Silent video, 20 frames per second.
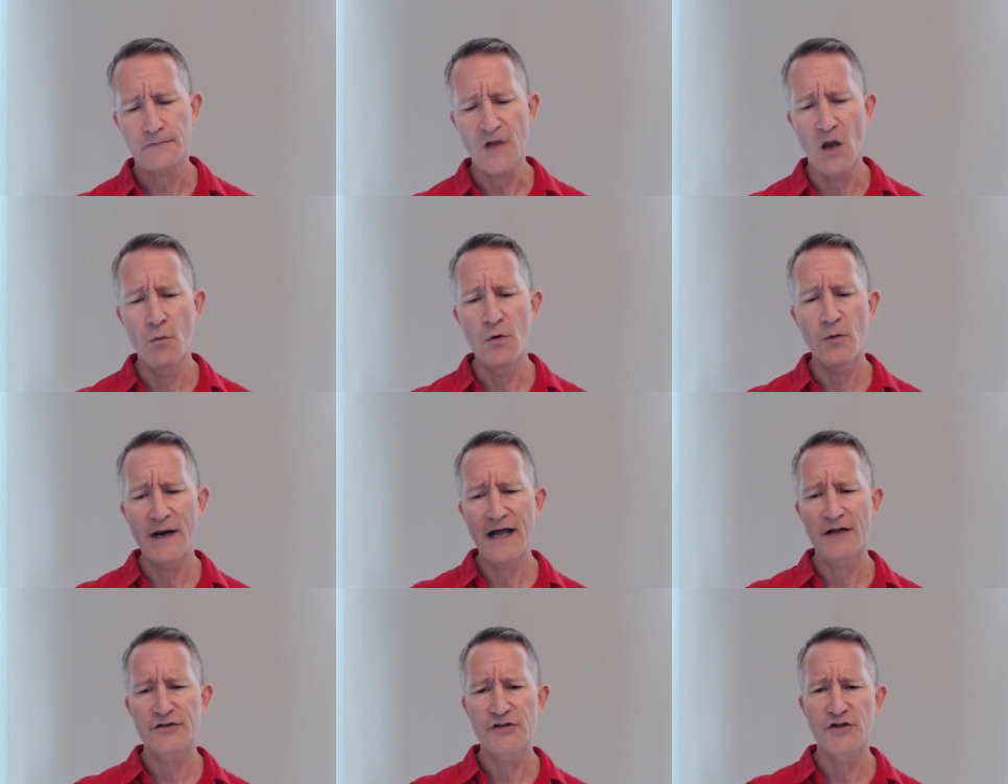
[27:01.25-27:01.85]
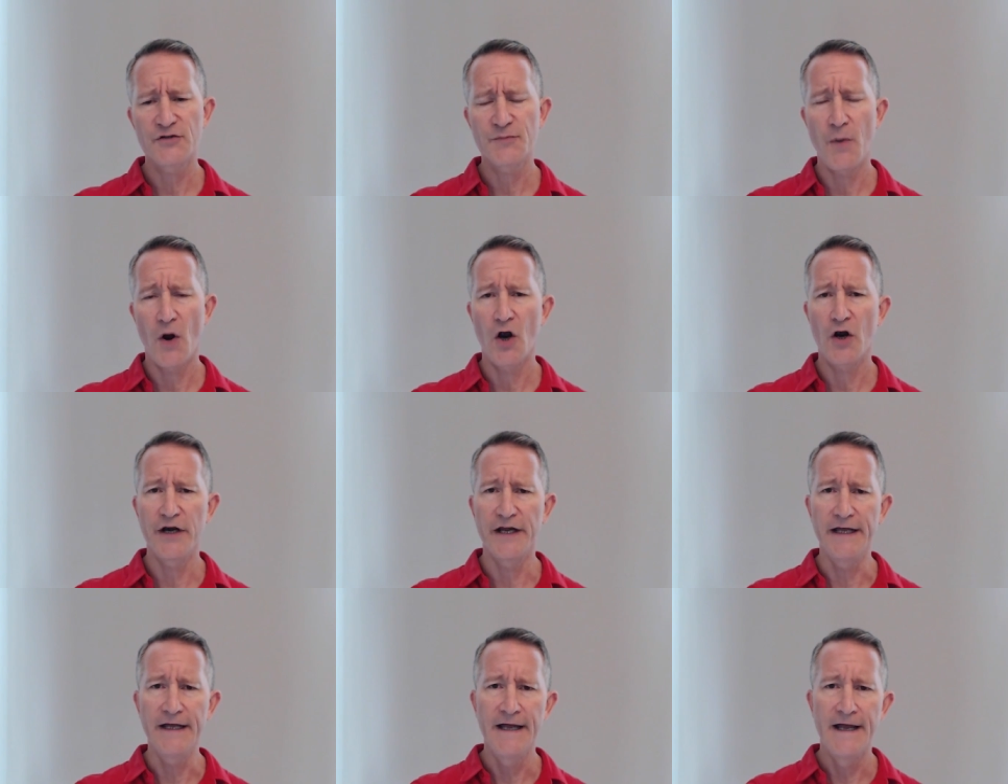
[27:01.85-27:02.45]
And we went out to this
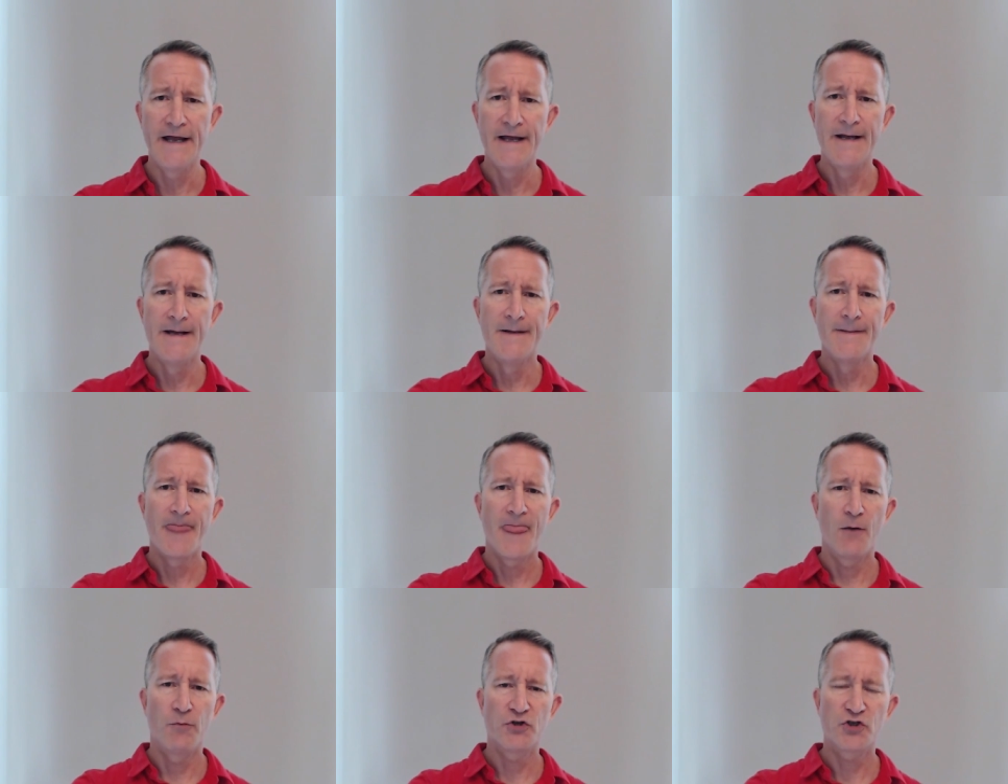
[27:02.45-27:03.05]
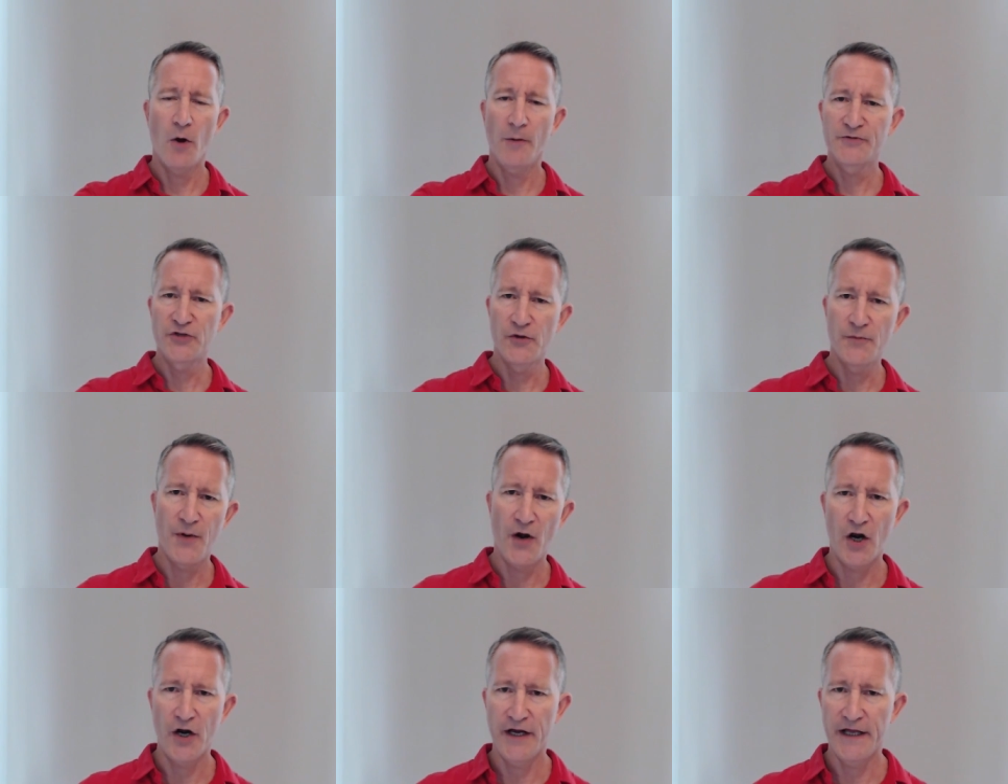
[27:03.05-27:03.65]
party, and we show up to
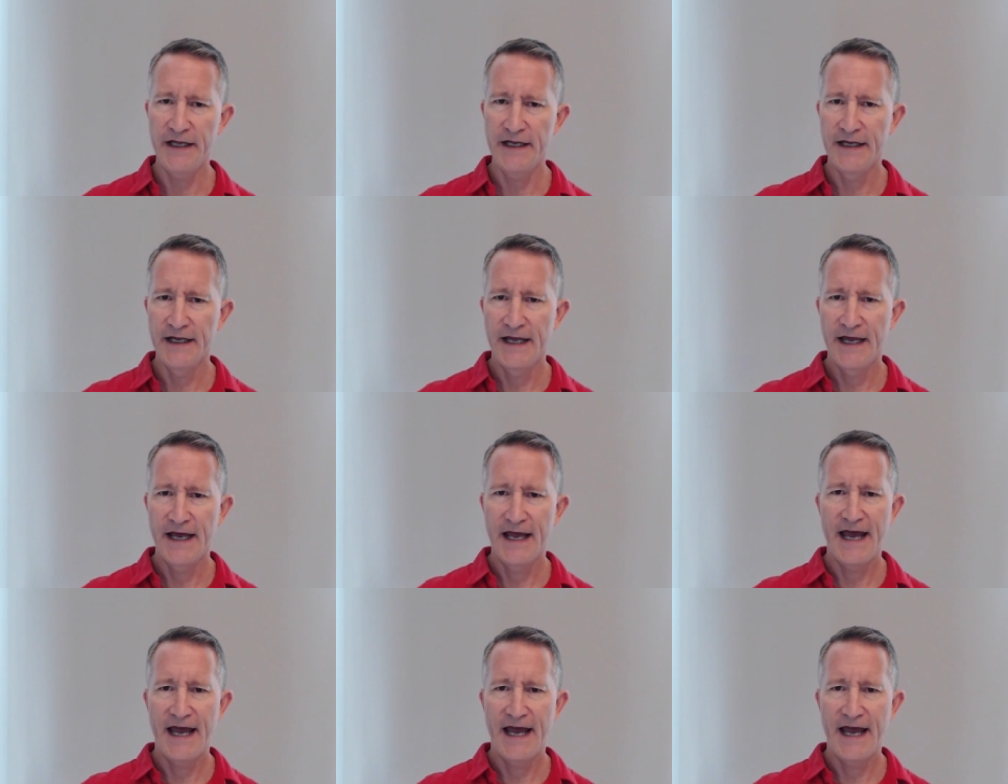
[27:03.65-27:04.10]
the party,